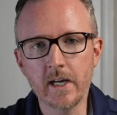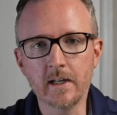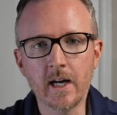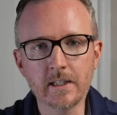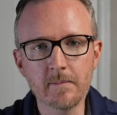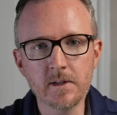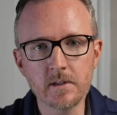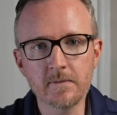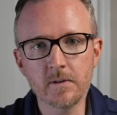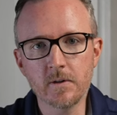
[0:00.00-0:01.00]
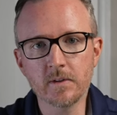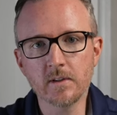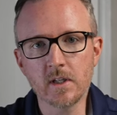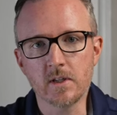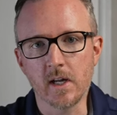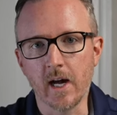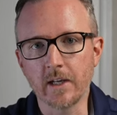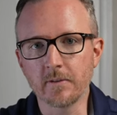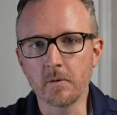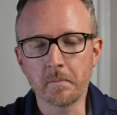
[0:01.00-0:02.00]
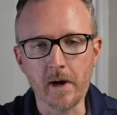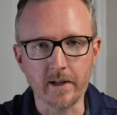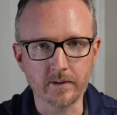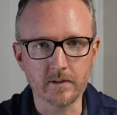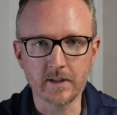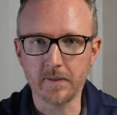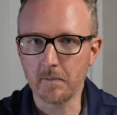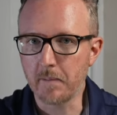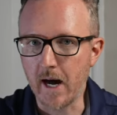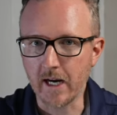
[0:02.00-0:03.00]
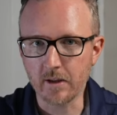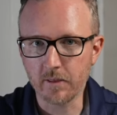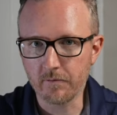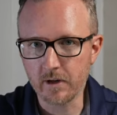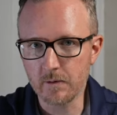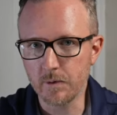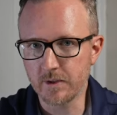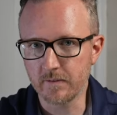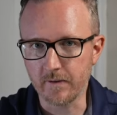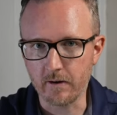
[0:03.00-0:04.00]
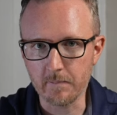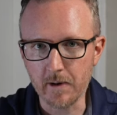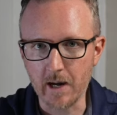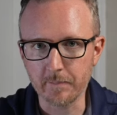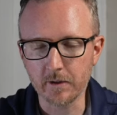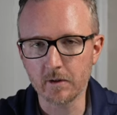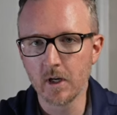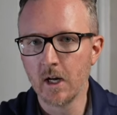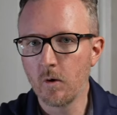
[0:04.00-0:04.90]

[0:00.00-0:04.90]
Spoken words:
And not to mention, if you're using DJI's own products like their Pocket 3, which is very popular,